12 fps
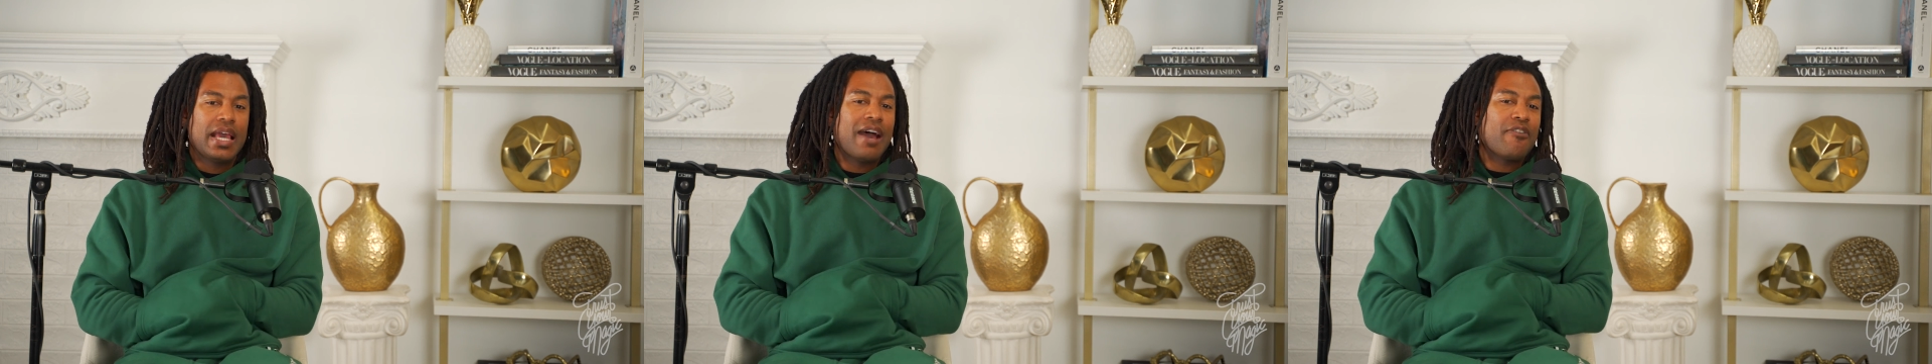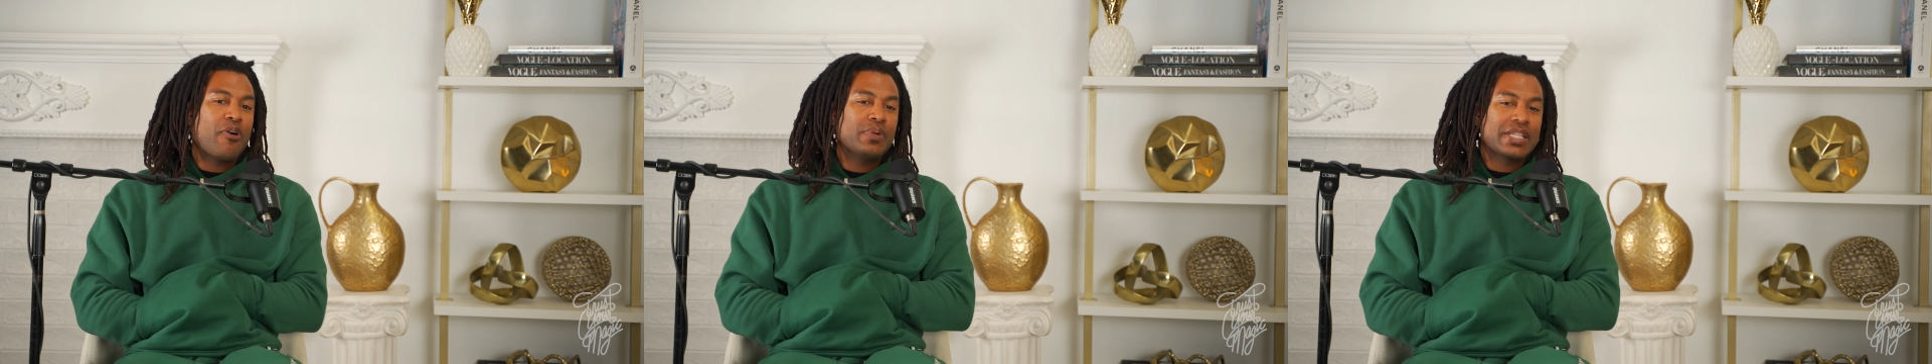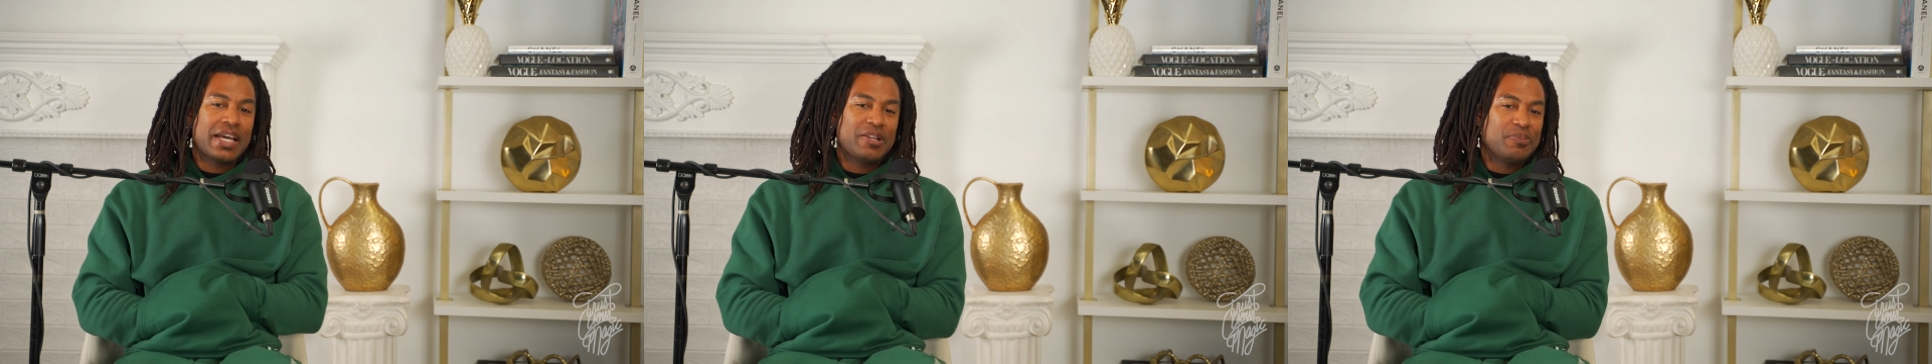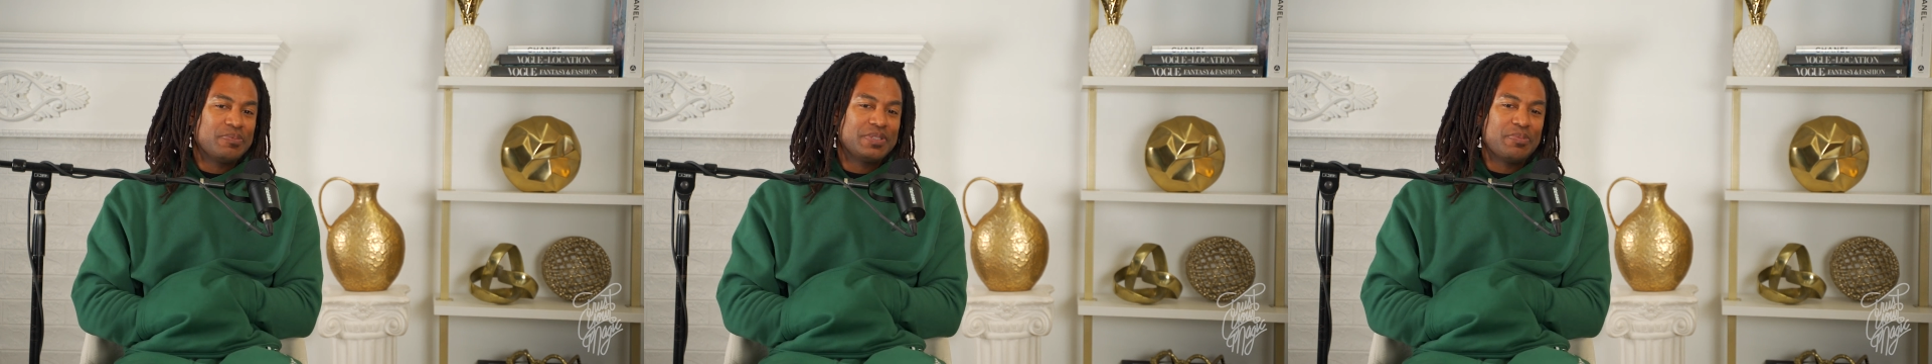I've always kind
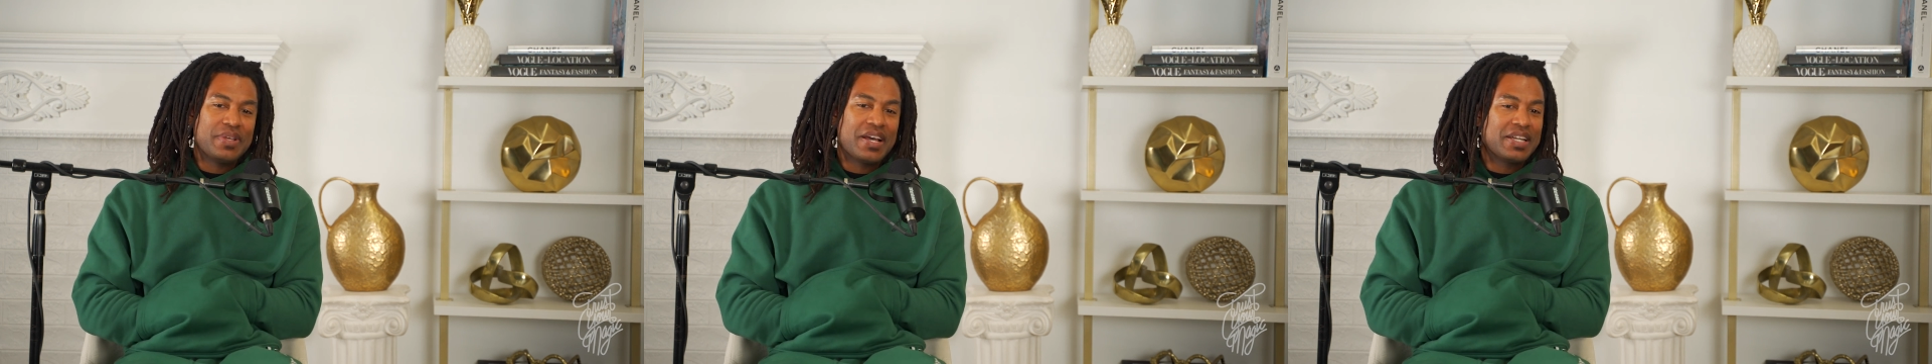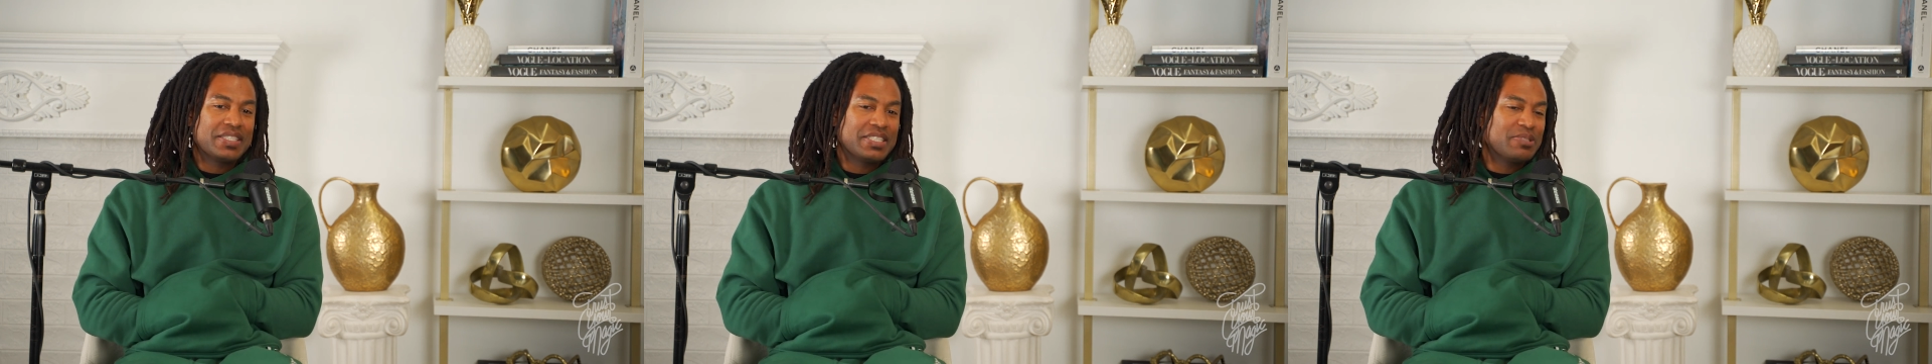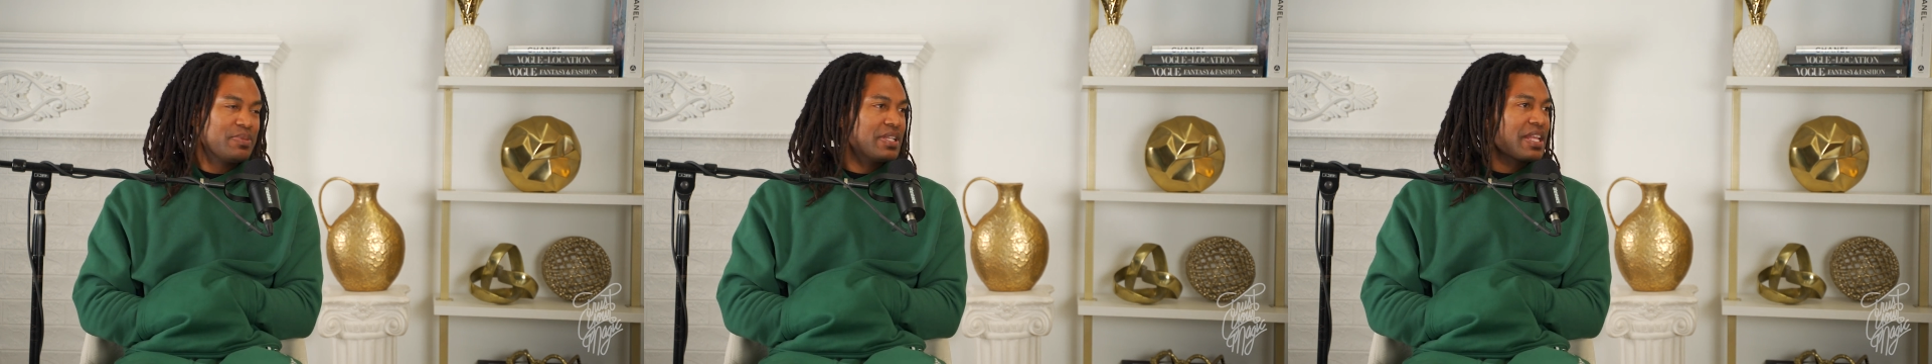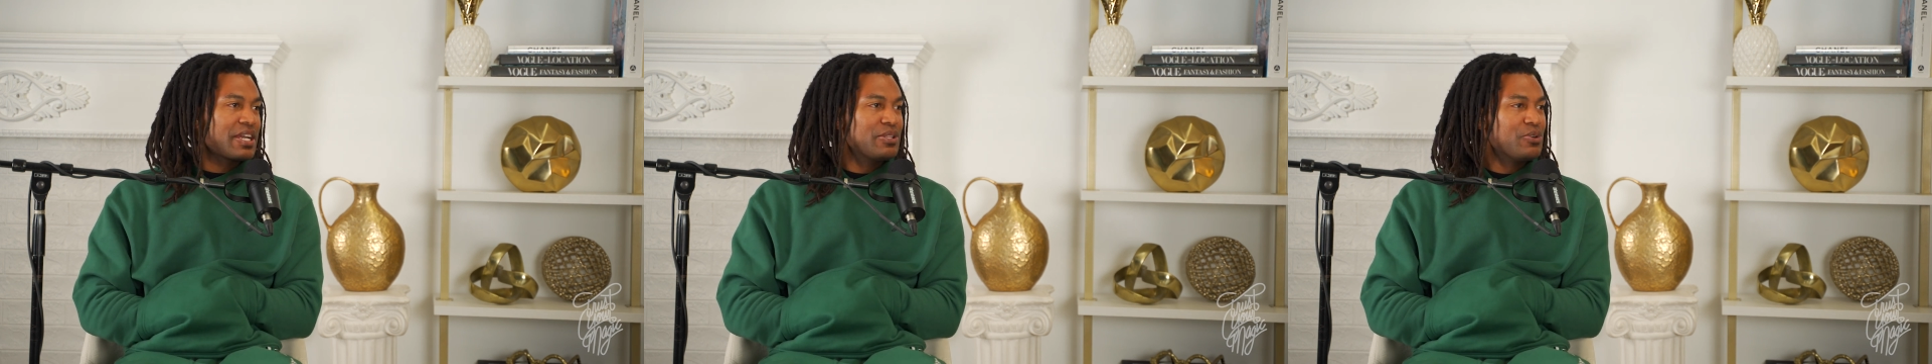of, to be honest, just been
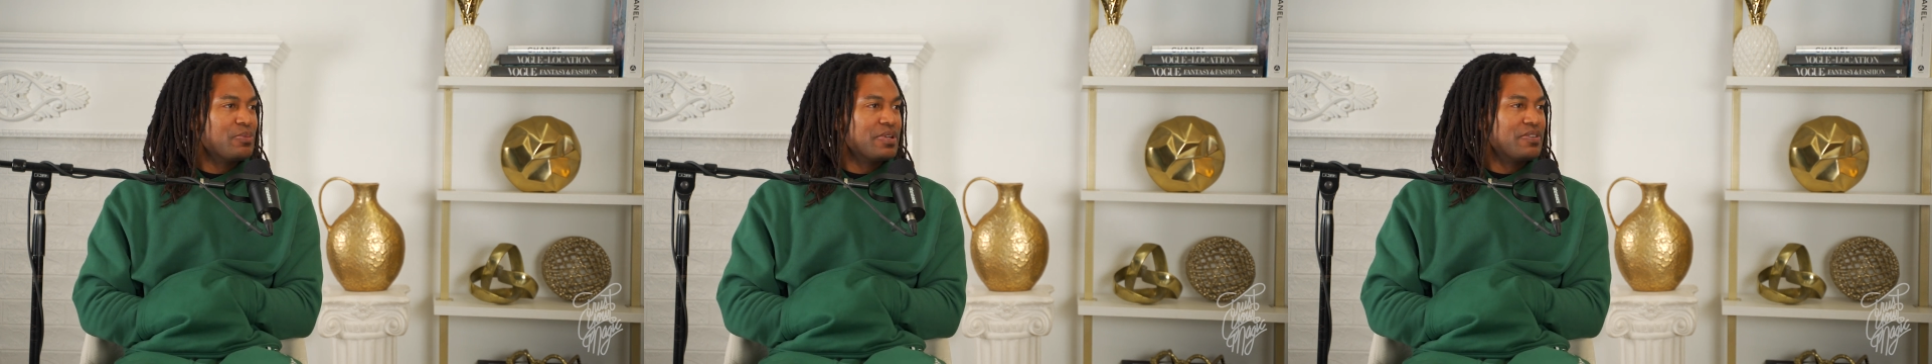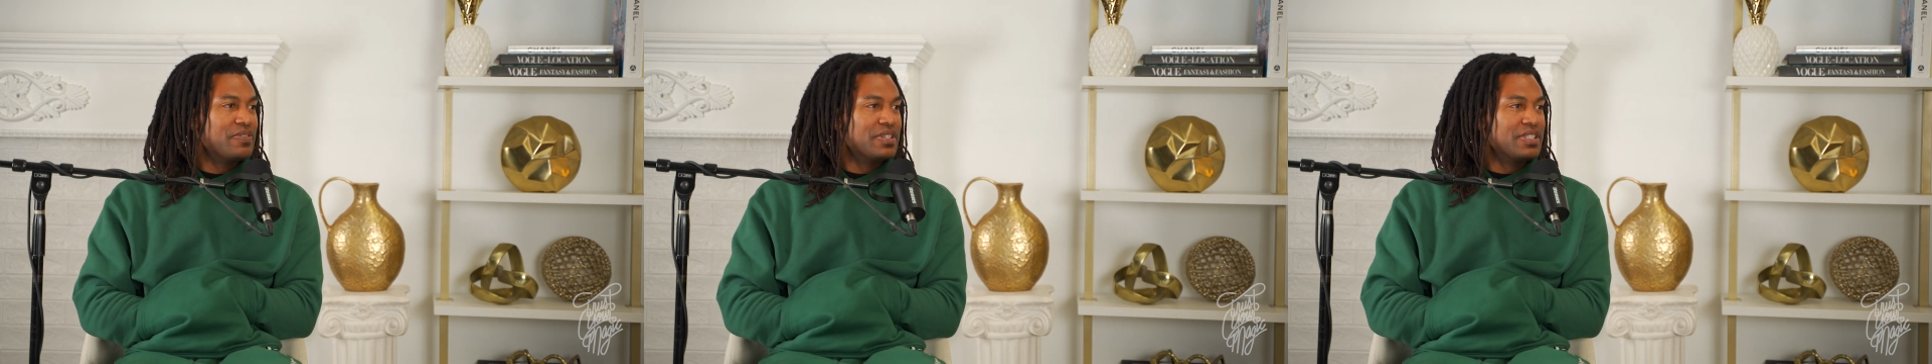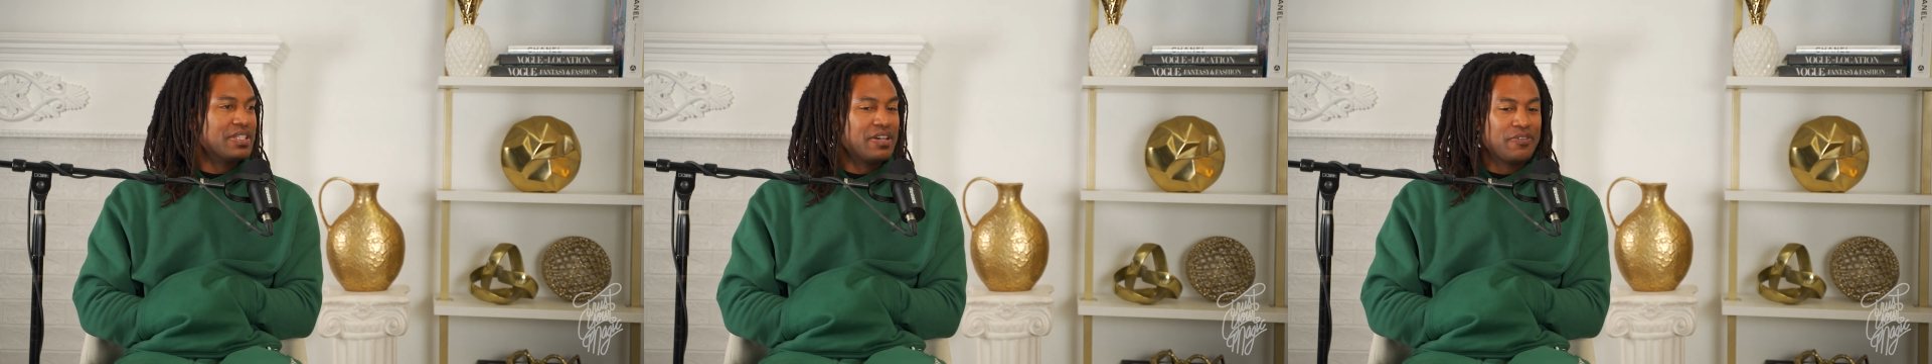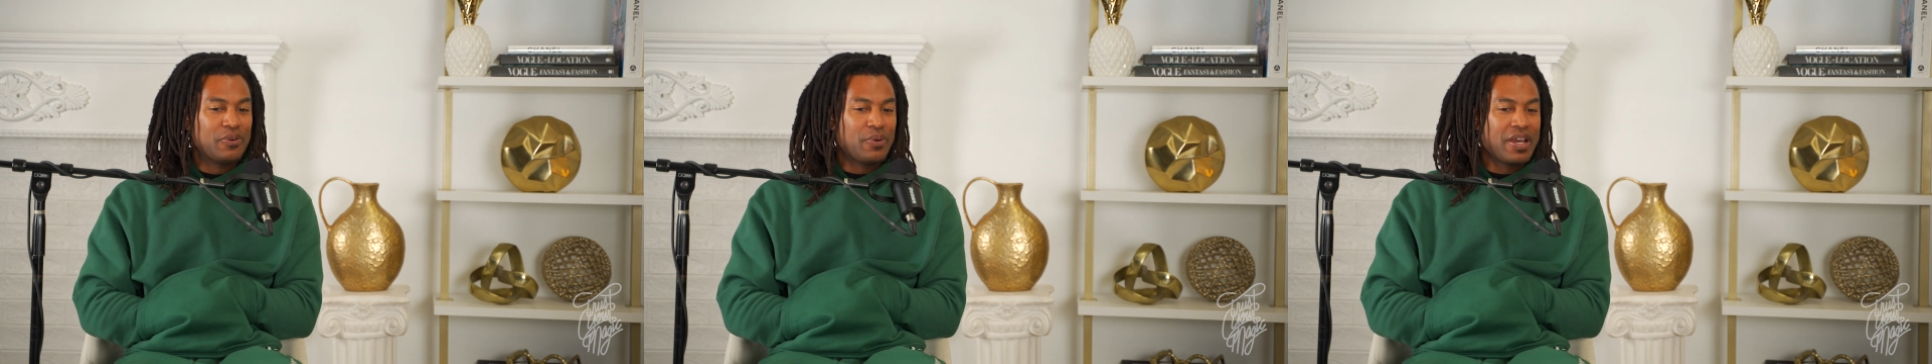like a little bit of a
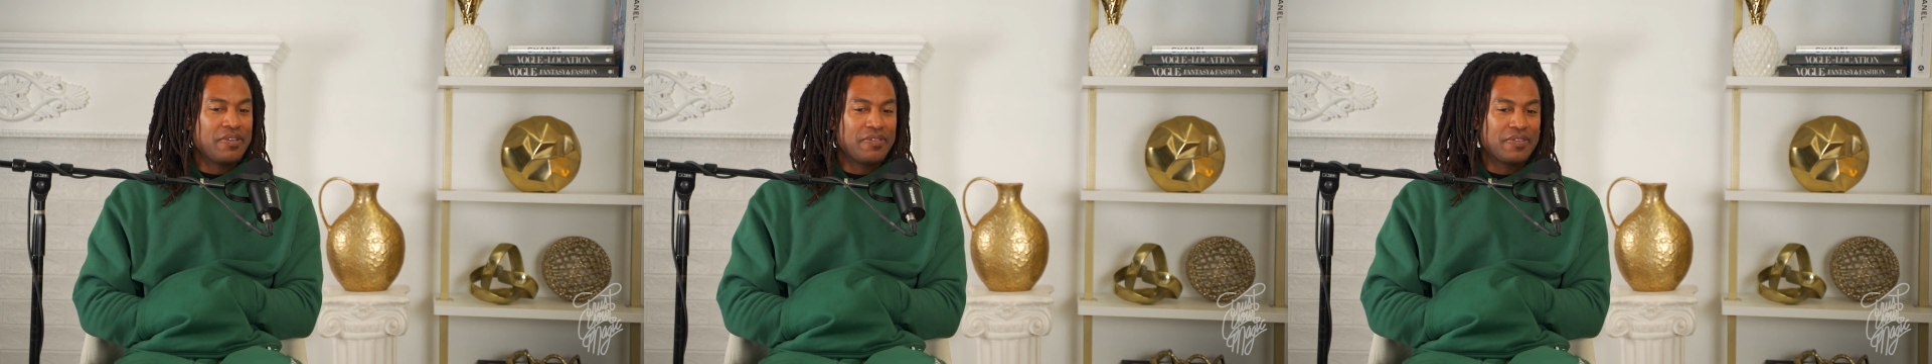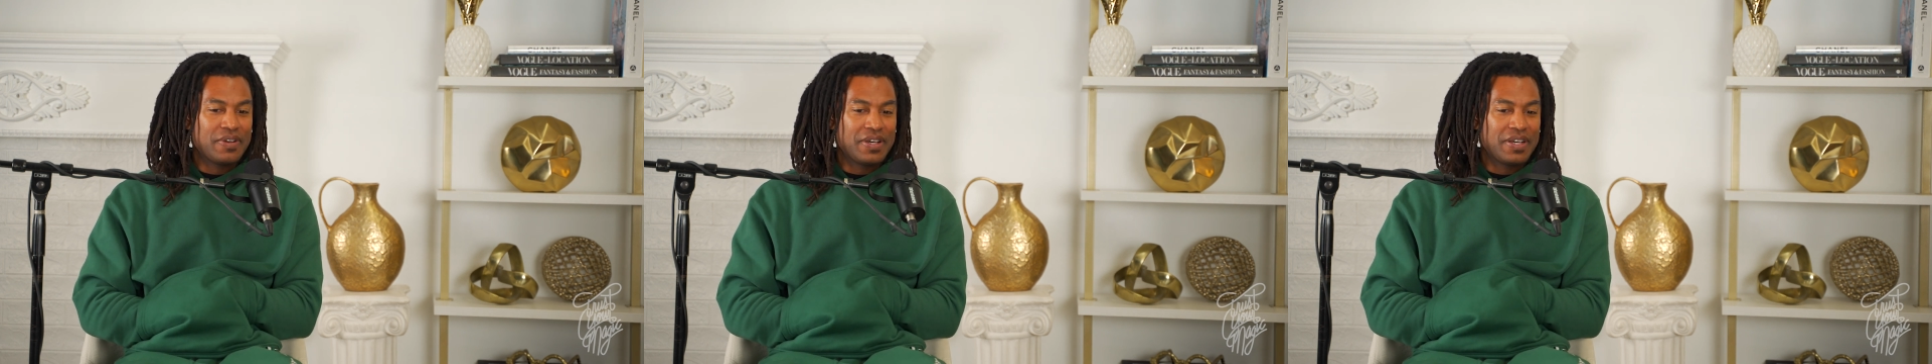wife.